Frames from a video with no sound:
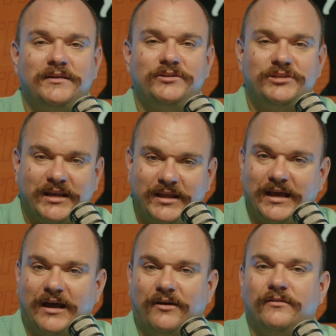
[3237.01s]
check it
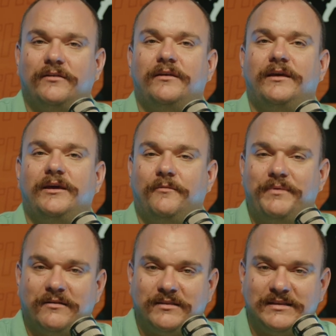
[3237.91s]
out, help
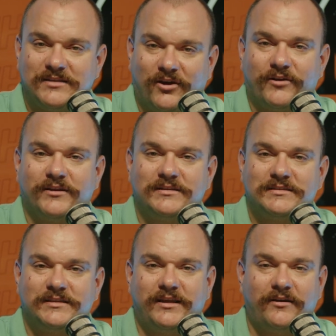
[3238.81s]
out these artists
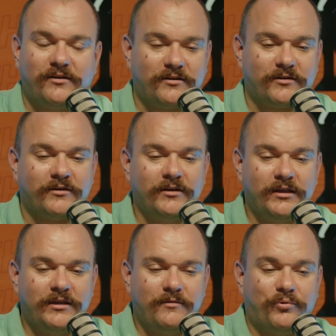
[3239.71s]
that are
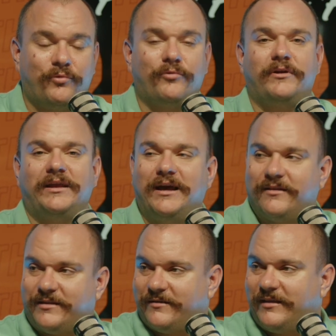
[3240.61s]
pouring
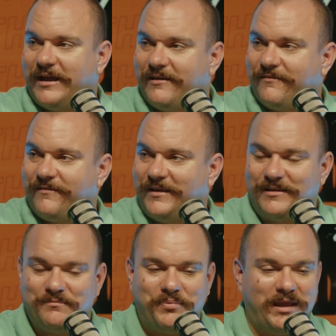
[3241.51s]
out their life
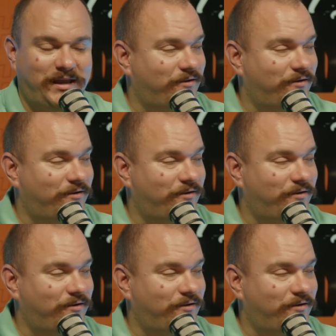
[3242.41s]
in paint